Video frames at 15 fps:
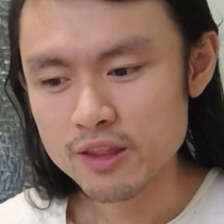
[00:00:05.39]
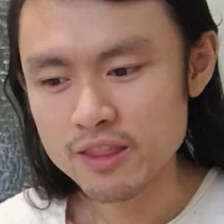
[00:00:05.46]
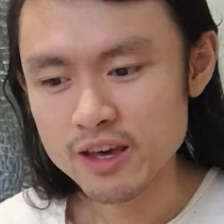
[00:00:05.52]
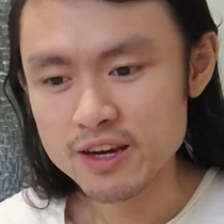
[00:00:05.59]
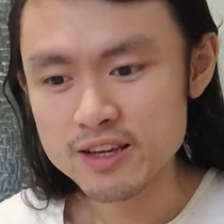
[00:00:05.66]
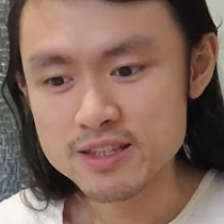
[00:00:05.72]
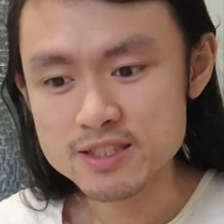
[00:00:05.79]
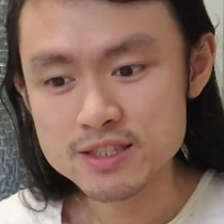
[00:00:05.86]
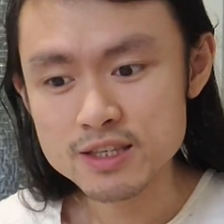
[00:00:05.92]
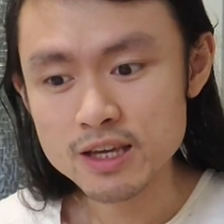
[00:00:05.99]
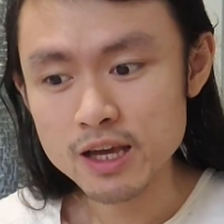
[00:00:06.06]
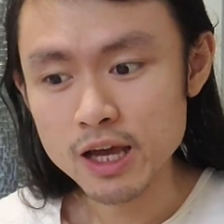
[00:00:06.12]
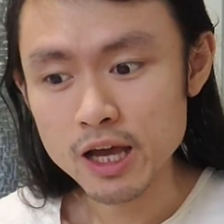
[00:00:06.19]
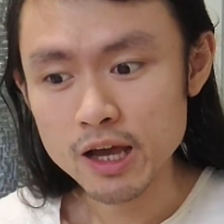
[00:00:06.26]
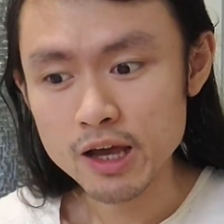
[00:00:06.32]
That is,
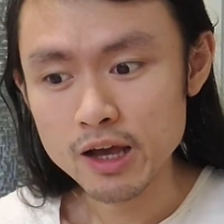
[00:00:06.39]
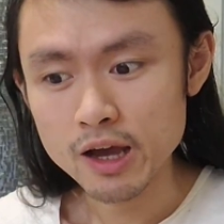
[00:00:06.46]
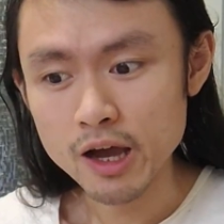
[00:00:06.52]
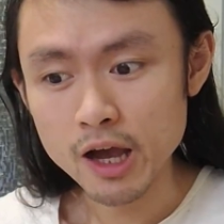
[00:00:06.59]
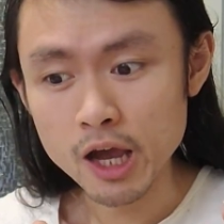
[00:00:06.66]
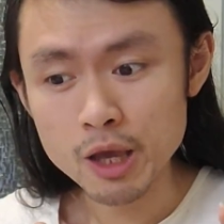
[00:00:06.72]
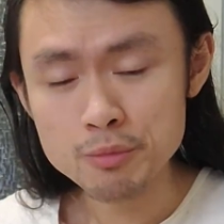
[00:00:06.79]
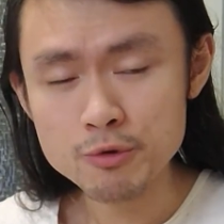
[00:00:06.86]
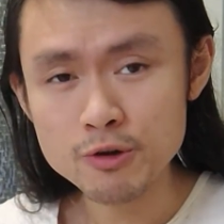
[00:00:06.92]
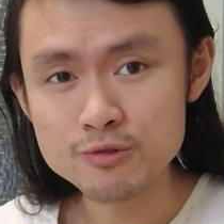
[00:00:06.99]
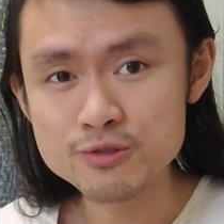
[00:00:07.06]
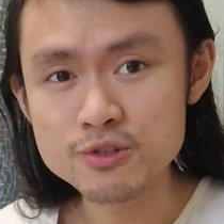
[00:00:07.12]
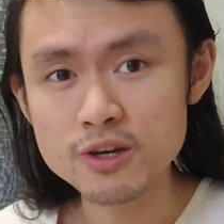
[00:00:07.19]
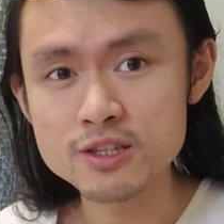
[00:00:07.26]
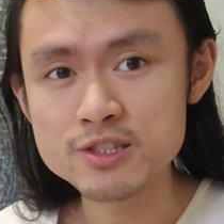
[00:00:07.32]
I'm
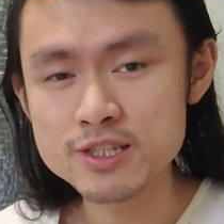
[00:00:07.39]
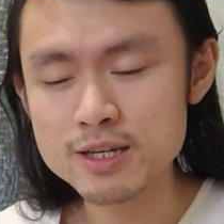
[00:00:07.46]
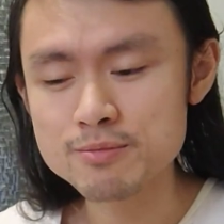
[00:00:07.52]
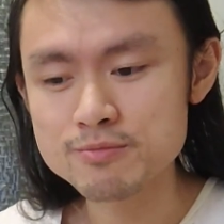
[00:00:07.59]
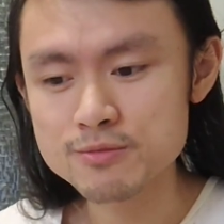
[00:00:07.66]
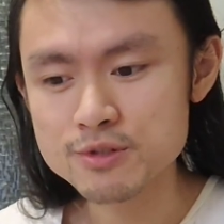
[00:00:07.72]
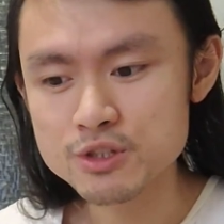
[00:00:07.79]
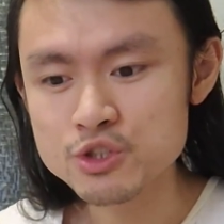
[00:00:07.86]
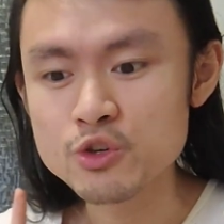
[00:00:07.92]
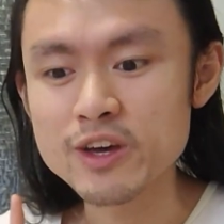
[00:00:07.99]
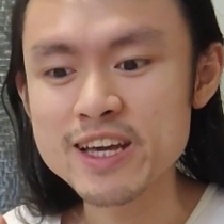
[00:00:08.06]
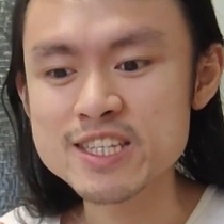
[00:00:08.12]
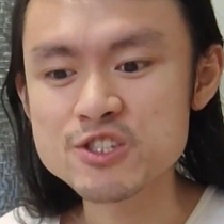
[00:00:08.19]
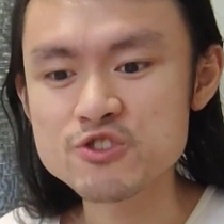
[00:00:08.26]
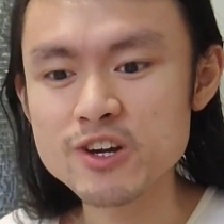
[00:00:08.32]
going to attempt
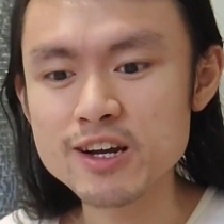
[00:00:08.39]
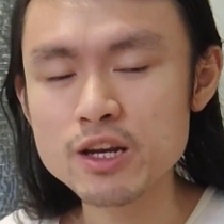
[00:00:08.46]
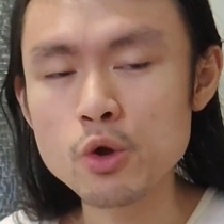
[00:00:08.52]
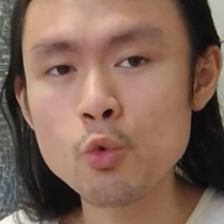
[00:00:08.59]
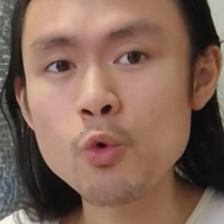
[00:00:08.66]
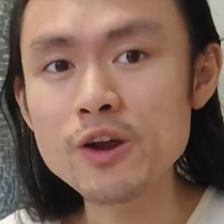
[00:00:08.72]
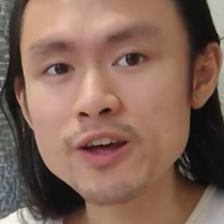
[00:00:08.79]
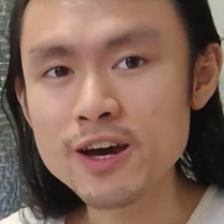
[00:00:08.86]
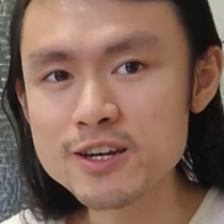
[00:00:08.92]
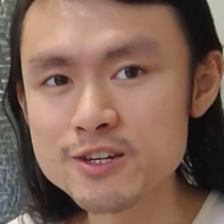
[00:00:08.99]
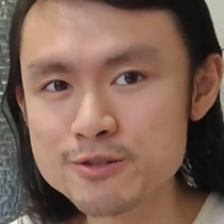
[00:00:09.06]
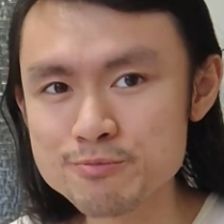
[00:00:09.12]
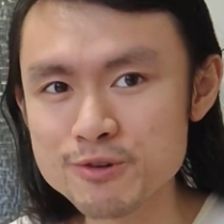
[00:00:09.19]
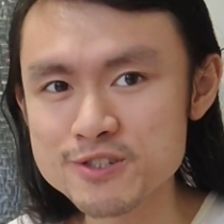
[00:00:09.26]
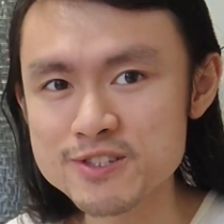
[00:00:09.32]
to extract
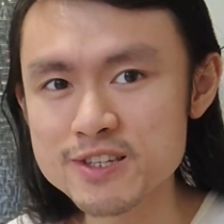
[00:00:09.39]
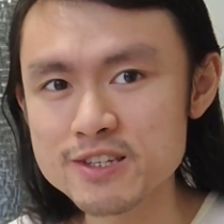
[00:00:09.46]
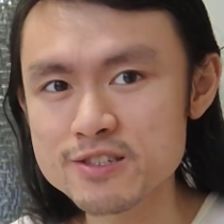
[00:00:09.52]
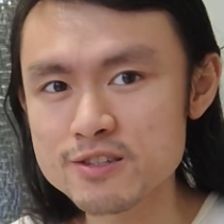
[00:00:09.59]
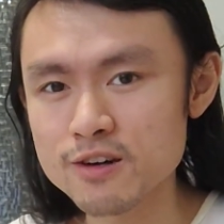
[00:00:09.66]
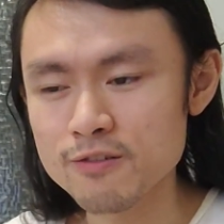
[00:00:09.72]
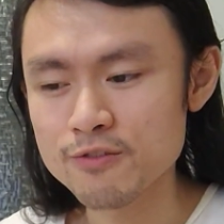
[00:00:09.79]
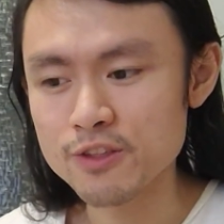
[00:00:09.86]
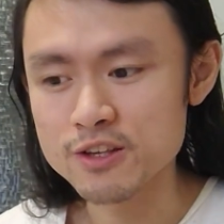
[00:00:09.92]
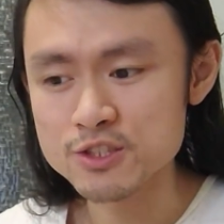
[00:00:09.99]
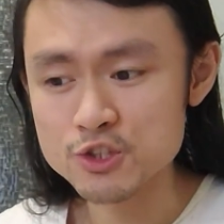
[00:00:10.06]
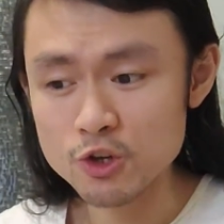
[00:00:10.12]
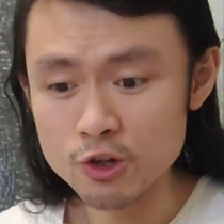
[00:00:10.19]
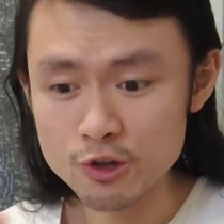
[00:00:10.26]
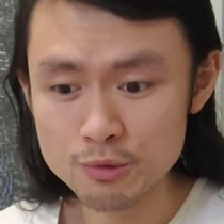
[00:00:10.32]
100% of the
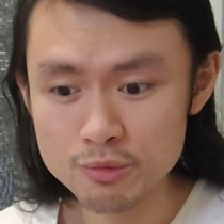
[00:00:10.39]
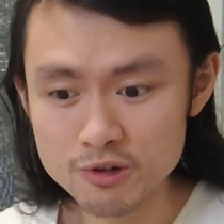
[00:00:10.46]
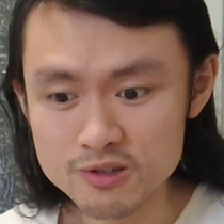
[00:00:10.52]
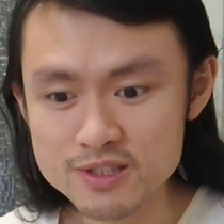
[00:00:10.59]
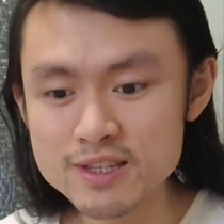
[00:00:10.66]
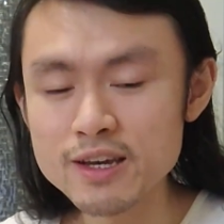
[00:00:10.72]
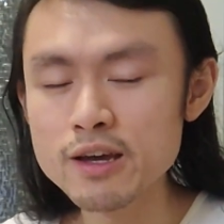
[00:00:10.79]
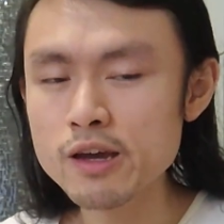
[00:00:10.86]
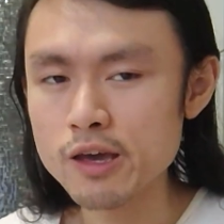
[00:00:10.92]
solubles